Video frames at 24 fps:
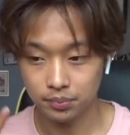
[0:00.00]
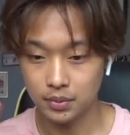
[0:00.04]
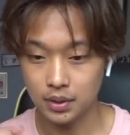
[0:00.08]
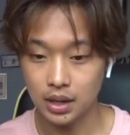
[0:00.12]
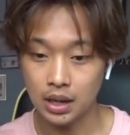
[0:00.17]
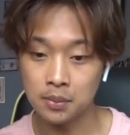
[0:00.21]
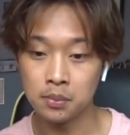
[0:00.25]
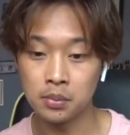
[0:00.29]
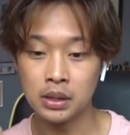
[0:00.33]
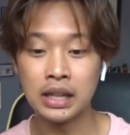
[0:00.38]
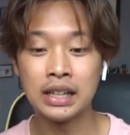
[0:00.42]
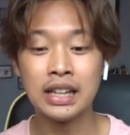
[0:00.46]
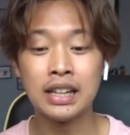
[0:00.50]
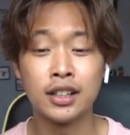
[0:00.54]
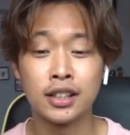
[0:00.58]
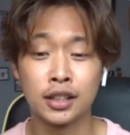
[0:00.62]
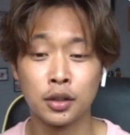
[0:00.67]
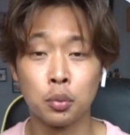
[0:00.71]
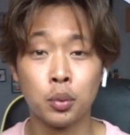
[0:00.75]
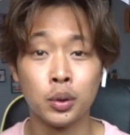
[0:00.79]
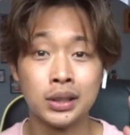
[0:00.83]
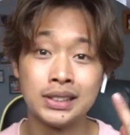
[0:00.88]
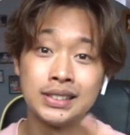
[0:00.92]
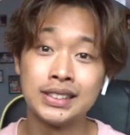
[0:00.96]
They did like
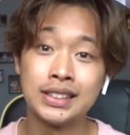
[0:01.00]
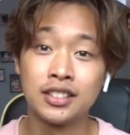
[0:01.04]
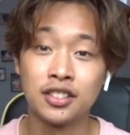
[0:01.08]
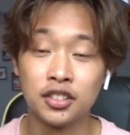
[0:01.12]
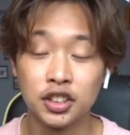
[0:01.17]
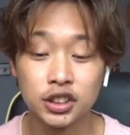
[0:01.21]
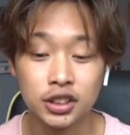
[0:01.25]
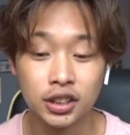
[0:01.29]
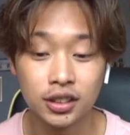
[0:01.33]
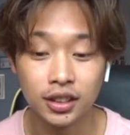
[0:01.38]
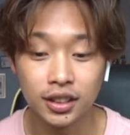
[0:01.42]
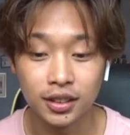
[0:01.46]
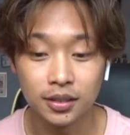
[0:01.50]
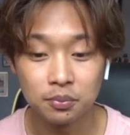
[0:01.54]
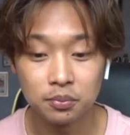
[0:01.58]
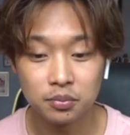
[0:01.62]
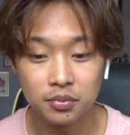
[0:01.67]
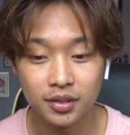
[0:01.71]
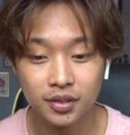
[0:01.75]
one single shene.